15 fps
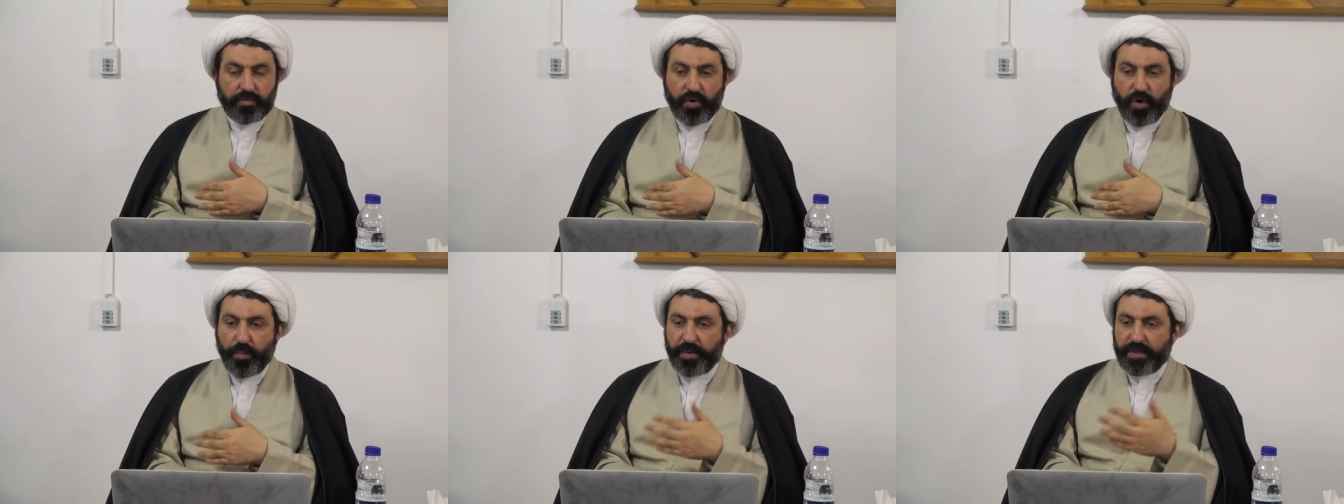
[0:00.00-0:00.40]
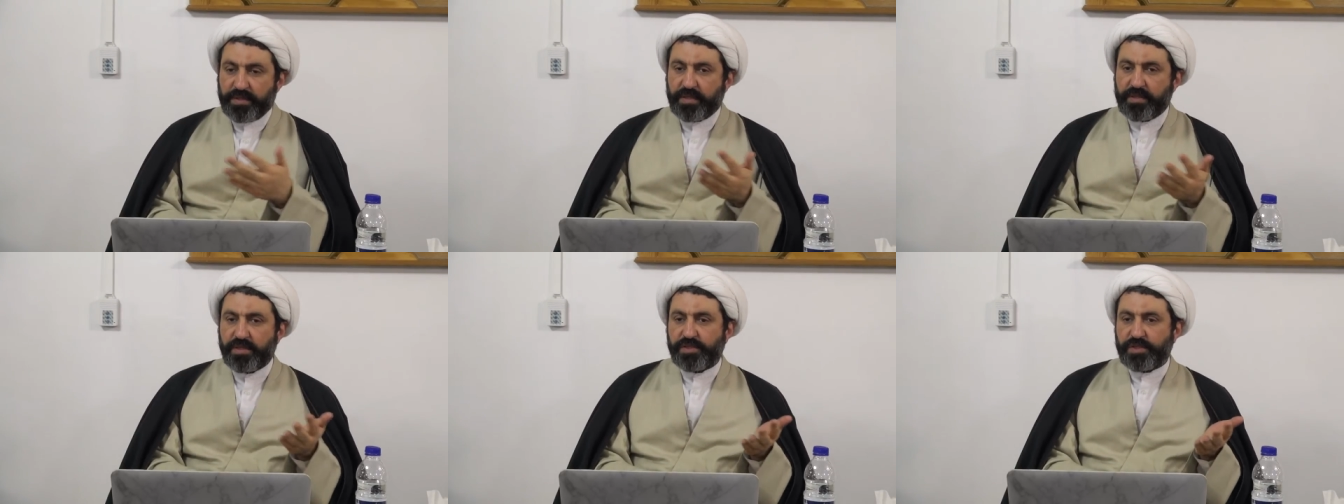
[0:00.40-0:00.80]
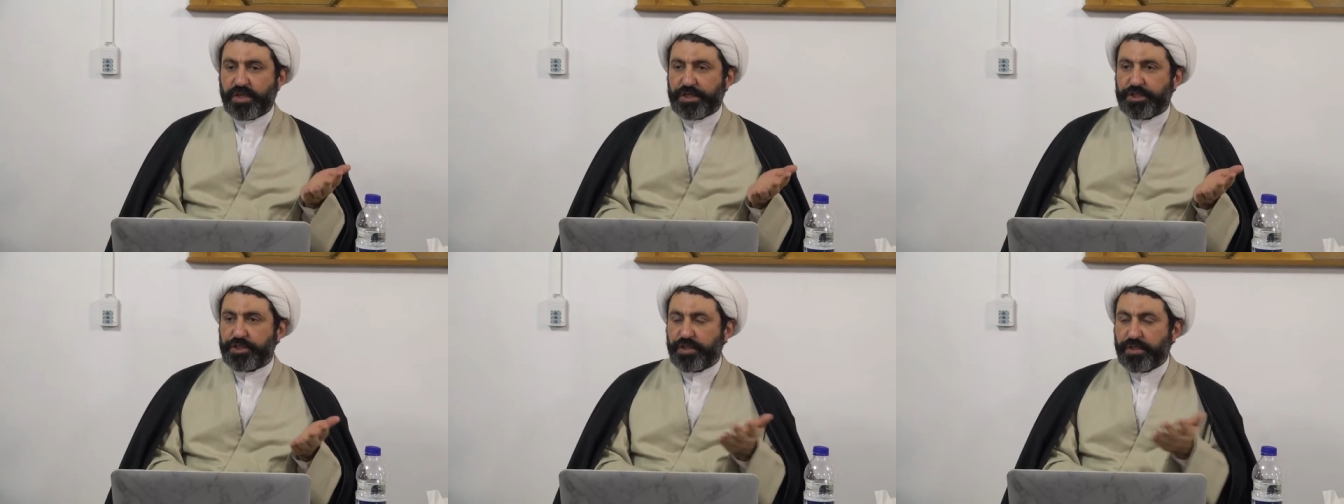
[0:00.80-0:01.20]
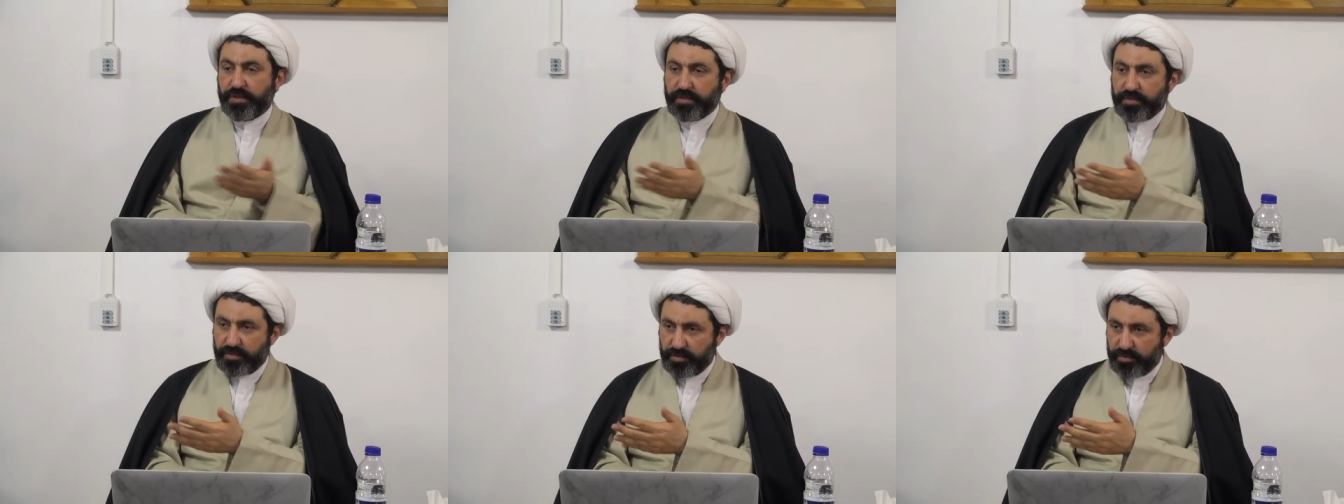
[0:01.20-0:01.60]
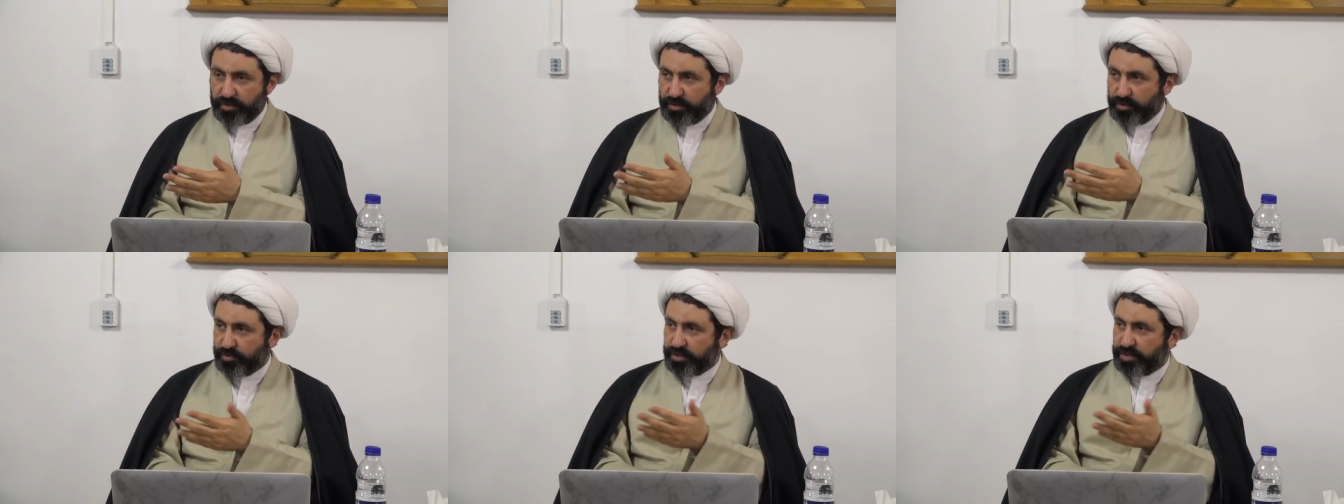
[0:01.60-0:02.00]
open the discussion,
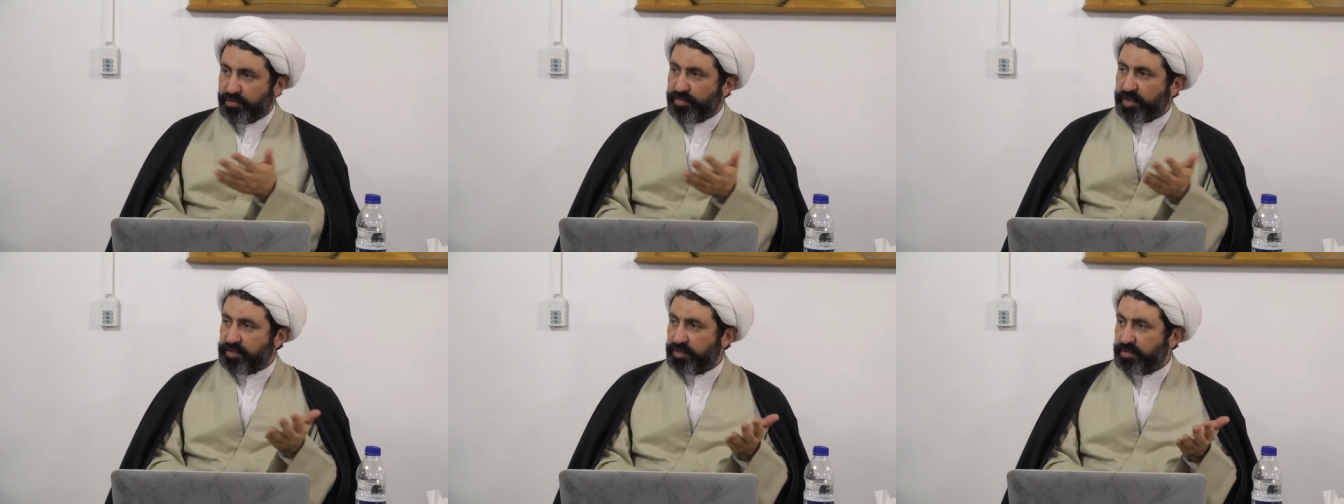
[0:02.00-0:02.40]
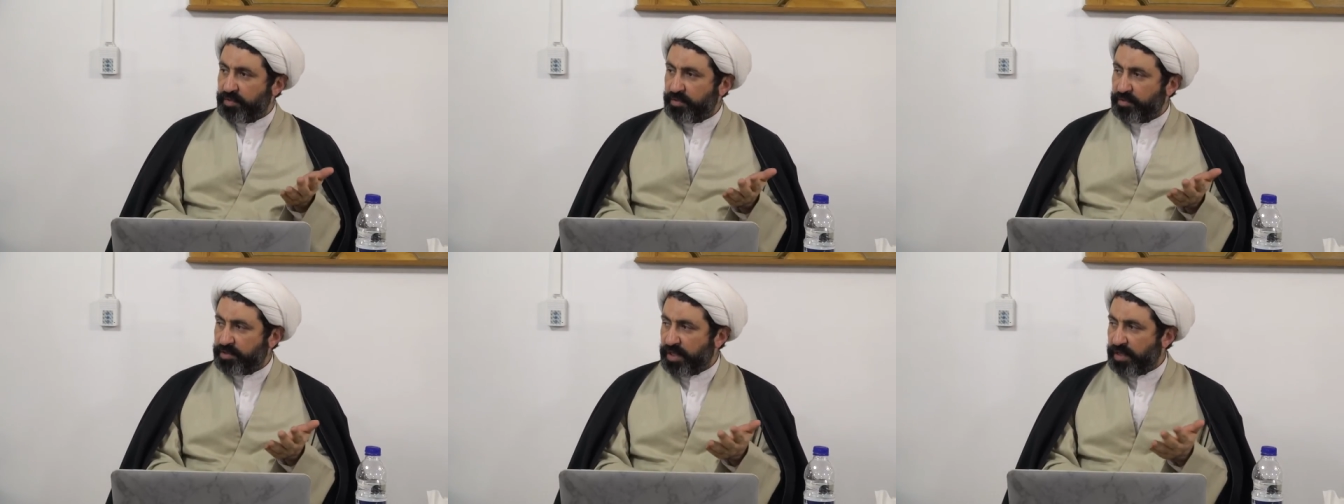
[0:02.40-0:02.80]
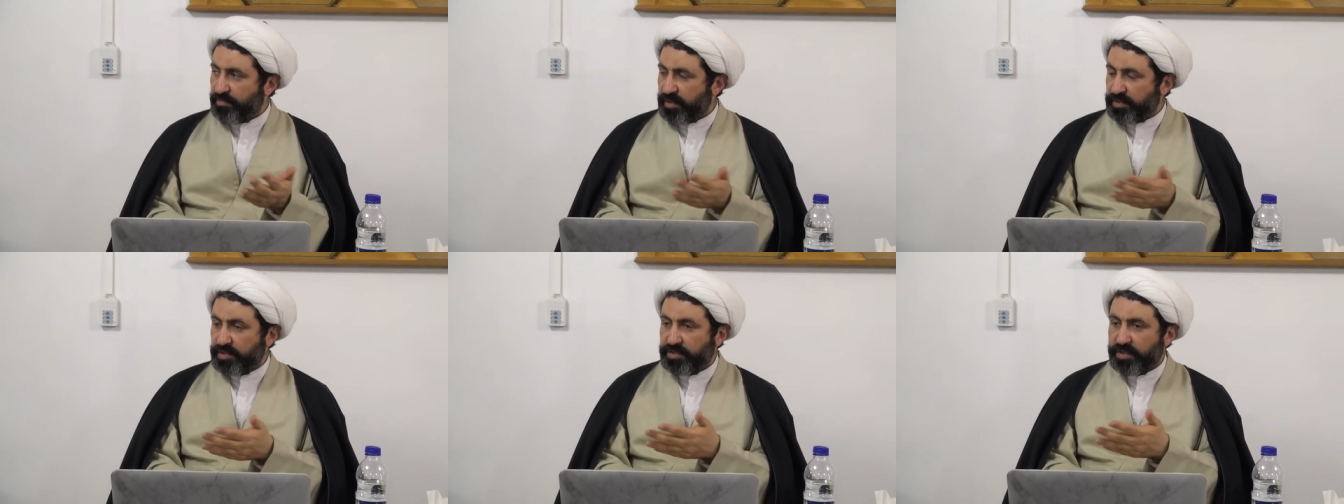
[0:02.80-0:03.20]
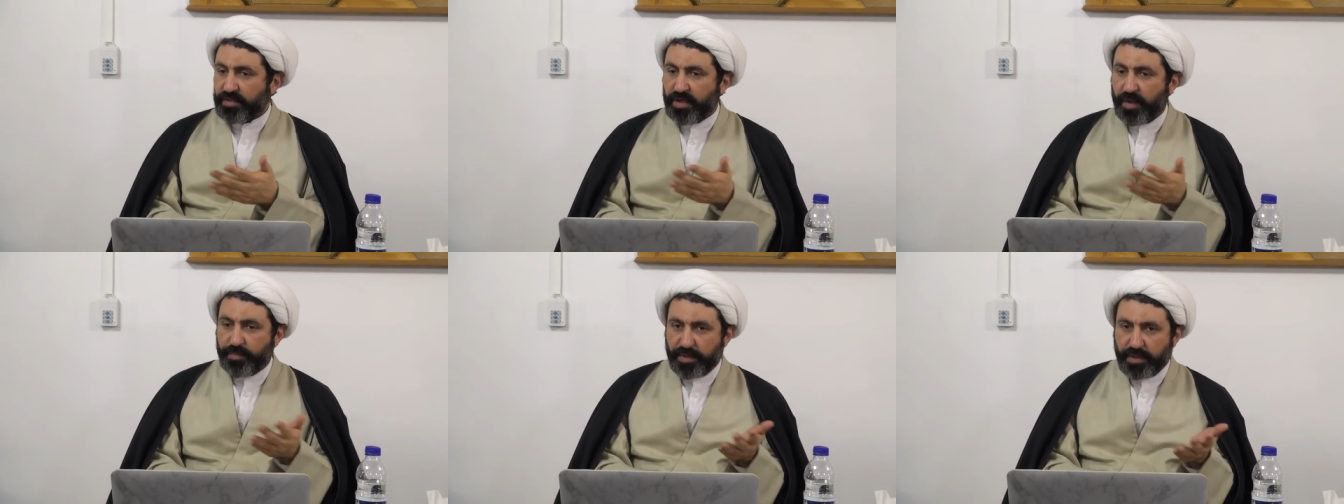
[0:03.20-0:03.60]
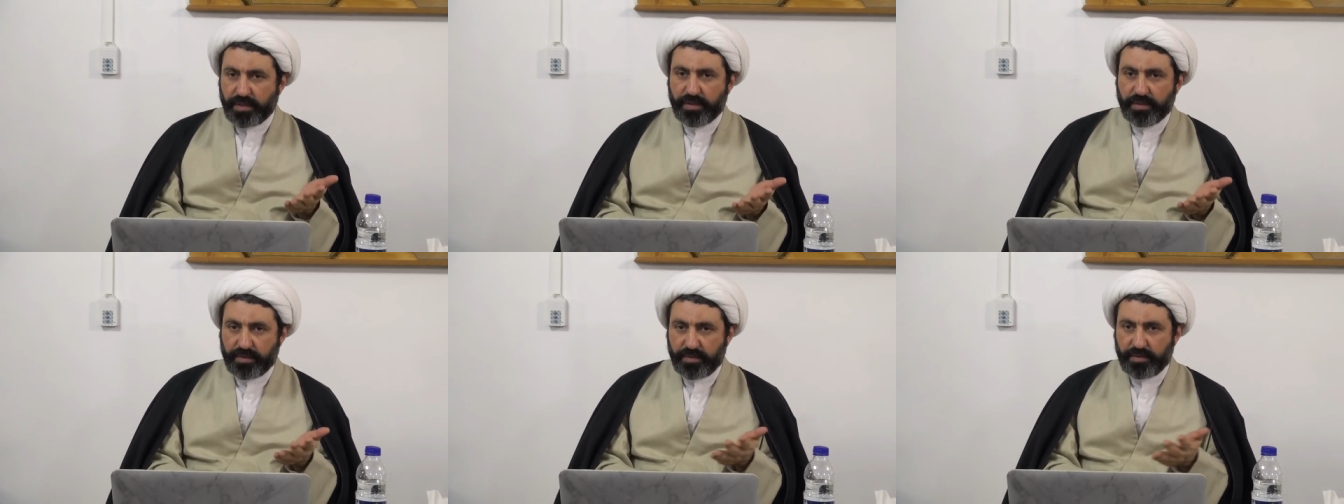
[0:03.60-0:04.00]
you see what uh, say what is the topic.